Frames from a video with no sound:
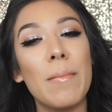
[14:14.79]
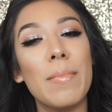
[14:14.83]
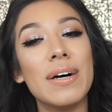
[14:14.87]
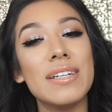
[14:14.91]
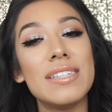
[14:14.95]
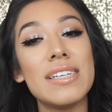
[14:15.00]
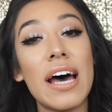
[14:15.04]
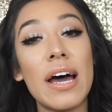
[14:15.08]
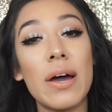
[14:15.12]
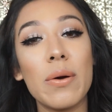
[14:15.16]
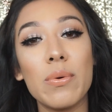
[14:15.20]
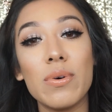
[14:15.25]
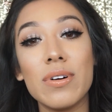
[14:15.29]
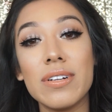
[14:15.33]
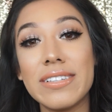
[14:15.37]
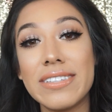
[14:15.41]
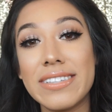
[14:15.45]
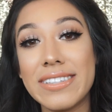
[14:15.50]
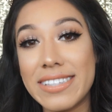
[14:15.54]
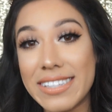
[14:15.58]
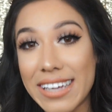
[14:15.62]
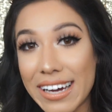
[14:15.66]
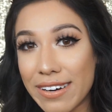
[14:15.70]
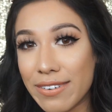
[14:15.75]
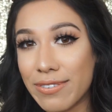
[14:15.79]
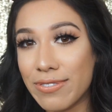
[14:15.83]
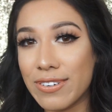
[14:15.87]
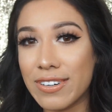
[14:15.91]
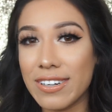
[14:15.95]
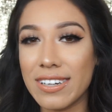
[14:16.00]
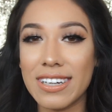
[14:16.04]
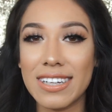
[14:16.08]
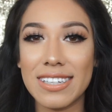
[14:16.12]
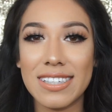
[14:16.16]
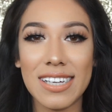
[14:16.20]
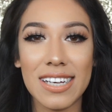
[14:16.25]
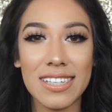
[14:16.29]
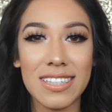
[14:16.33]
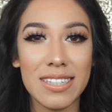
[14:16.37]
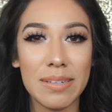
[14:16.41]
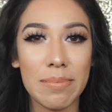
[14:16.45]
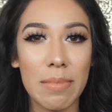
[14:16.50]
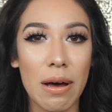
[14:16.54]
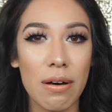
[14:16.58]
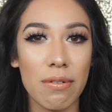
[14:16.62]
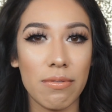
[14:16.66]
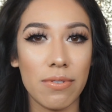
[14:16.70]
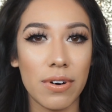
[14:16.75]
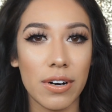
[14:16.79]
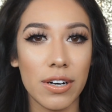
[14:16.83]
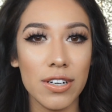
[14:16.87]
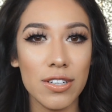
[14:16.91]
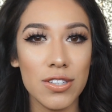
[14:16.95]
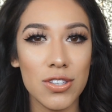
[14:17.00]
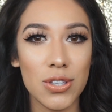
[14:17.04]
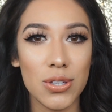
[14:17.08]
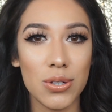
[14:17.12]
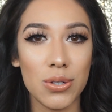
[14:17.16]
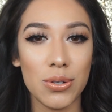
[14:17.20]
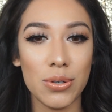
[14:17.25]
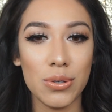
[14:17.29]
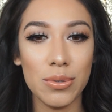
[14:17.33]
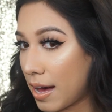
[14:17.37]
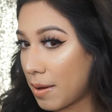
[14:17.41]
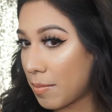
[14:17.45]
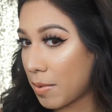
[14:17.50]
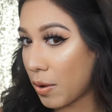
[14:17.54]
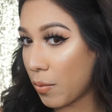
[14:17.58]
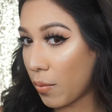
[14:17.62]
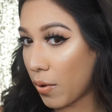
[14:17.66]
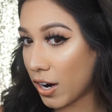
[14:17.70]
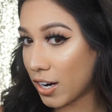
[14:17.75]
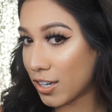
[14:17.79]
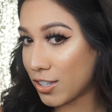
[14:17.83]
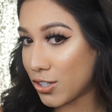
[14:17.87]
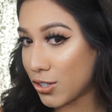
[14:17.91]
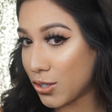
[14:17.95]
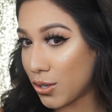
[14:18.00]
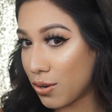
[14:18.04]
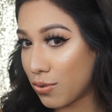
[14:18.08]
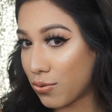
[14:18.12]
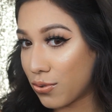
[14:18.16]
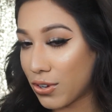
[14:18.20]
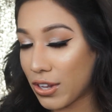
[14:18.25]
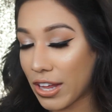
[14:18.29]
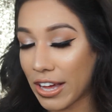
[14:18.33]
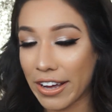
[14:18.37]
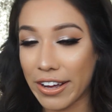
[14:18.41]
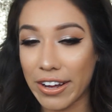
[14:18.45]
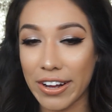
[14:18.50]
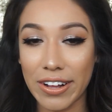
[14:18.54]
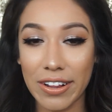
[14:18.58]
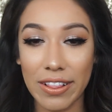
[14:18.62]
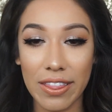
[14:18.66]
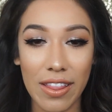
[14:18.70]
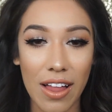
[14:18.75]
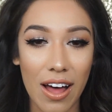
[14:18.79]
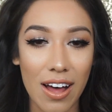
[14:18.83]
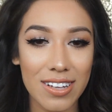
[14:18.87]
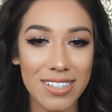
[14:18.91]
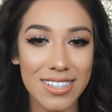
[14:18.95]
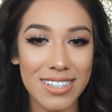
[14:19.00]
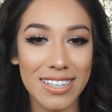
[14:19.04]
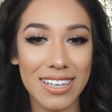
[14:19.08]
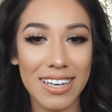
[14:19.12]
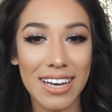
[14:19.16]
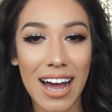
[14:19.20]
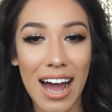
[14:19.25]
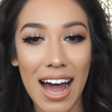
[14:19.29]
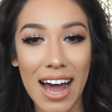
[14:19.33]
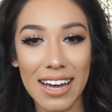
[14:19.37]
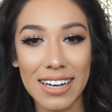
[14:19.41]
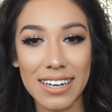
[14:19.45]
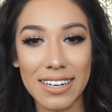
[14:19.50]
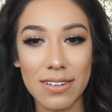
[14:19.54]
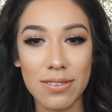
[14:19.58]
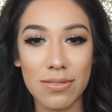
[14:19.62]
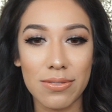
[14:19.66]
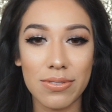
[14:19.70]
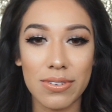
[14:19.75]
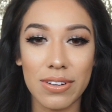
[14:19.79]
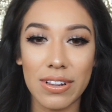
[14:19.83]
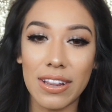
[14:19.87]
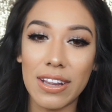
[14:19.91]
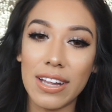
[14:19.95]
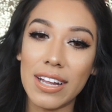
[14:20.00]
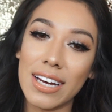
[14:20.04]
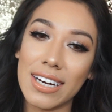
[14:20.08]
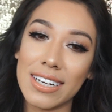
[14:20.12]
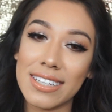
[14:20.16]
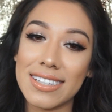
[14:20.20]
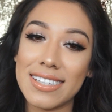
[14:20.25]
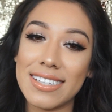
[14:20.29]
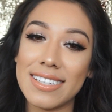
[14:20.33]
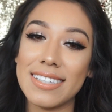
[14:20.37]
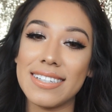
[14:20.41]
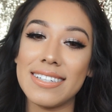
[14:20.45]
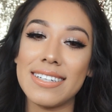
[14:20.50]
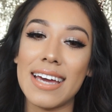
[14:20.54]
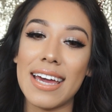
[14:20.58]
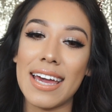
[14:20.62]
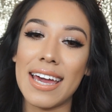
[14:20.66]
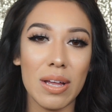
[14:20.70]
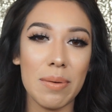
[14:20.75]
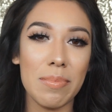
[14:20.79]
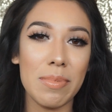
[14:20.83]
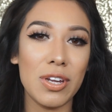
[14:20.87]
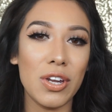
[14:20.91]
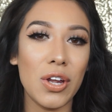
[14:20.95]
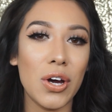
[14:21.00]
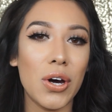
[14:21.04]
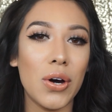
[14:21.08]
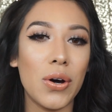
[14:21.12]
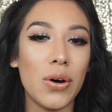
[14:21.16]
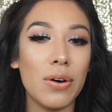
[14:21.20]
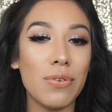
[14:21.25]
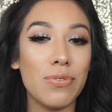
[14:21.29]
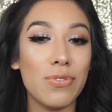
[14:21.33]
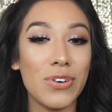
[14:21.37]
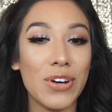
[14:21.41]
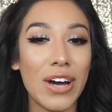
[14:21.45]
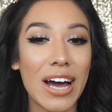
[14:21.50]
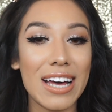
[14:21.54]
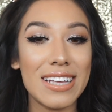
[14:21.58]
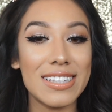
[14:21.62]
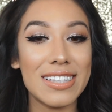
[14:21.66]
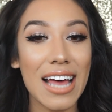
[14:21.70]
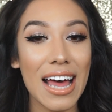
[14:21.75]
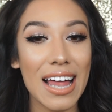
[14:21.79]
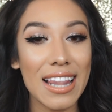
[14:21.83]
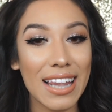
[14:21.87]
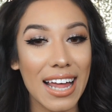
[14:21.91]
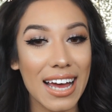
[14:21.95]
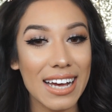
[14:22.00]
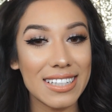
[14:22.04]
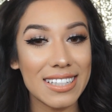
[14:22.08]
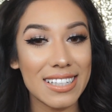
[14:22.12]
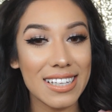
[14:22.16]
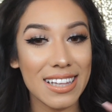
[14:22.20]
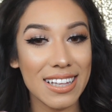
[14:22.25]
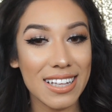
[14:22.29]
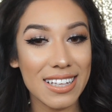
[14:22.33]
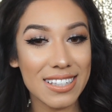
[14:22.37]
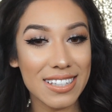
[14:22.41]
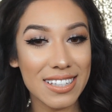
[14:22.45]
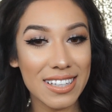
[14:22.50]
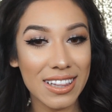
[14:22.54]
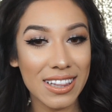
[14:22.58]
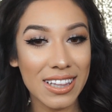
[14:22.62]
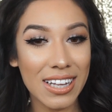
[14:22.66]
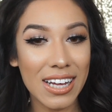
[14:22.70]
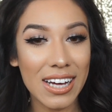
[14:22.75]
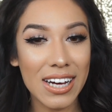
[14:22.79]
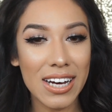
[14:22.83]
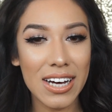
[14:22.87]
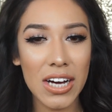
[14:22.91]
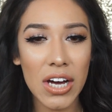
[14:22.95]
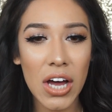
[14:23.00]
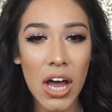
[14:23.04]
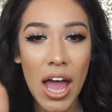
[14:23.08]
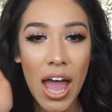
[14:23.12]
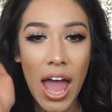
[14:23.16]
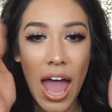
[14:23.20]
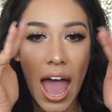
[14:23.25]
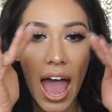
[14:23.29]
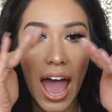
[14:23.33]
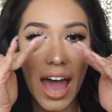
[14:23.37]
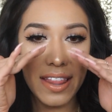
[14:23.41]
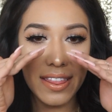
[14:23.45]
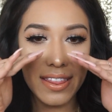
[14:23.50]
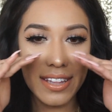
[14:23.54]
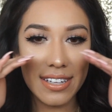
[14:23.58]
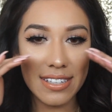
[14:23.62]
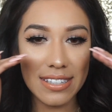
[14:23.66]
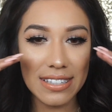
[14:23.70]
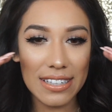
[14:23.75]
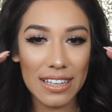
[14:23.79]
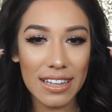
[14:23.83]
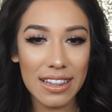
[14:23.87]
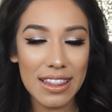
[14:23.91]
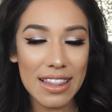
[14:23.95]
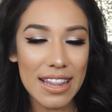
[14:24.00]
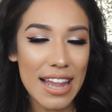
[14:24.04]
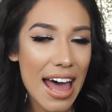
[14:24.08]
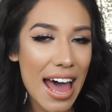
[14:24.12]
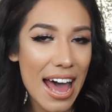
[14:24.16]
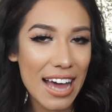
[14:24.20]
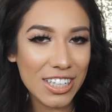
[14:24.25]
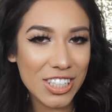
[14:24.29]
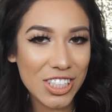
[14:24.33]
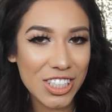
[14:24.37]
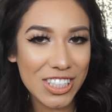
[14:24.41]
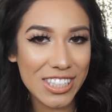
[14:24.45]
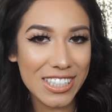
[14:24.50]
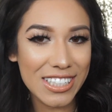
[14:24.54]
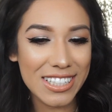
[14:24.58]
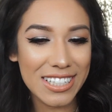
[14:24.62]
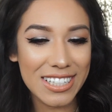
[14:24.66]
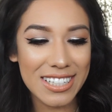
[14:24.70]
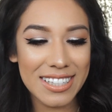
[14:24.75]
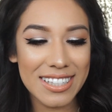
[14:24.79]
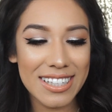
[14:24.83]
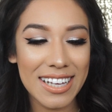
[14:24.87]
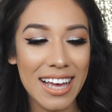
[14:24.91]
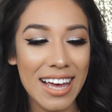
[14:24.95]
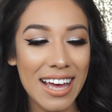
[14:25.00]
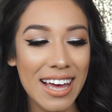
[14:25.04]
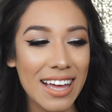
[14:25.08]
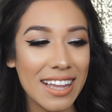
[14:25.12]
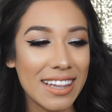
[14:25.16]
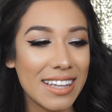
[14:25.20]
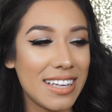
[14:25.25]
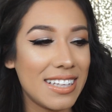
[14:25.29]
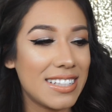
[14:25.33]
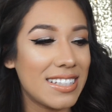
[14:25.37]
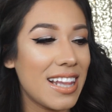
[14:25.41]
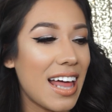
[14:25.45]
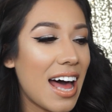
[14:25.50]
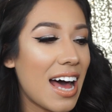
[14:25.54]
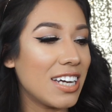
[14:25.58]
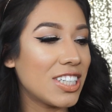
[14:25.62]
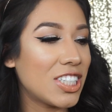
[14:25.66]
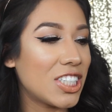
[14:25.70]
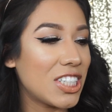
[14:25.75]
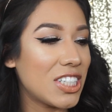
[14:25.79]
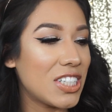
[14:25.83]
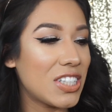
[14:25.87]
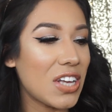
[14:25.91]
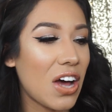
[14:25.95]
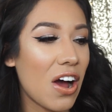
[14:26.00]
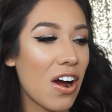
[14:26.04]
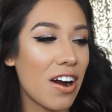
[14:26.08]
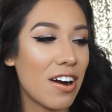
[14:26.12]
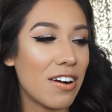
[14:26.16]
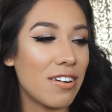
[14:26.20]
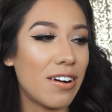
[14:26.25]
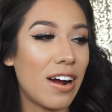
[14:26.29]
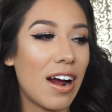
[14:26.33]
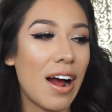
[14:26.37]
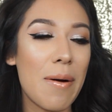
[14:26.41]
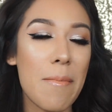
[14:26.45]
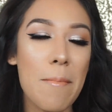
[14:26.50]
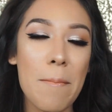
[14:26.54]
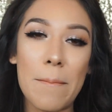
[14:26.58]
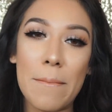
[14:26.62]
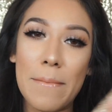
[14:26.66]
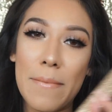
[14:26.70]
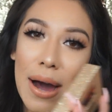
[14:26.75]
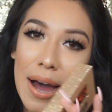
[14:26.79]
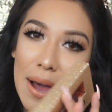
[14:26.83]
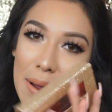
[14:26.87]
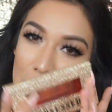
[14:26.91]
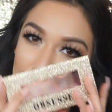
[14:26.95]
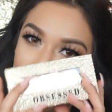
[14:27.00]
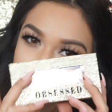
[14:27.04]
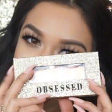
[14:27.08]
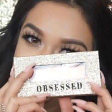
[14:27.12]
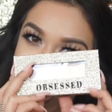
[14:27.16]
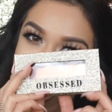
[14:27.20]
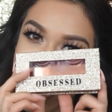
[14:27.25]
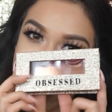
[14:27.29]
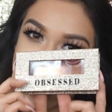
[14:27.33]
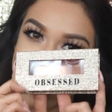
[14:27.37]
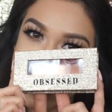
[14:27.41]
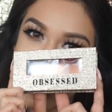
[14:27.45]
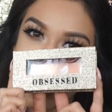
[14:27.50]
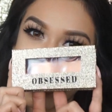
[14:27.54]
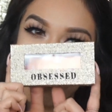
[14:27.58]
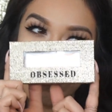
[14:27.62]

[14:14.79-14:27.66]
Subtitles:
but I will definitely test them out very soon. I wanted to go for that glossy kind of look today. So let me know if you guys liked this look and these lashes. These lashes are my brand,